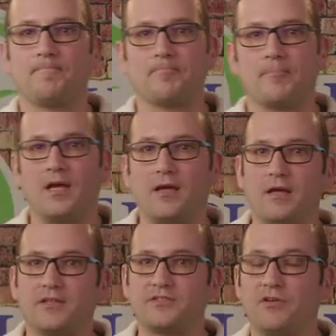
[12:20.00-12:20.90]

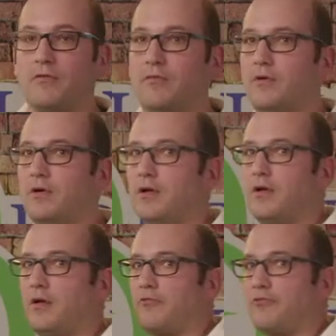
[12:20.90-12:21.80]
uh, so
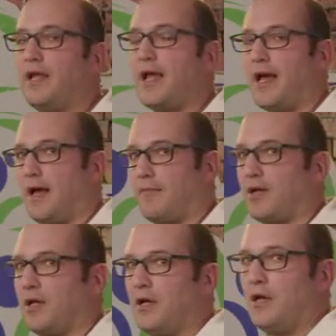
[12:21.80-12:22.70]
uh, rehab,
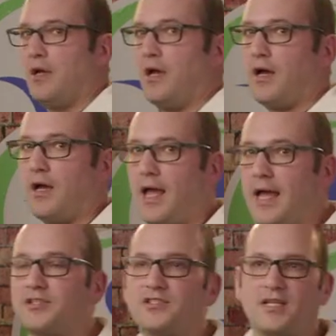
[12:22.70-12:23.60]
uh,
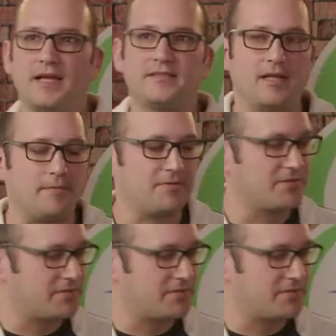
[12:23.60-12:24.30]
exercise tips.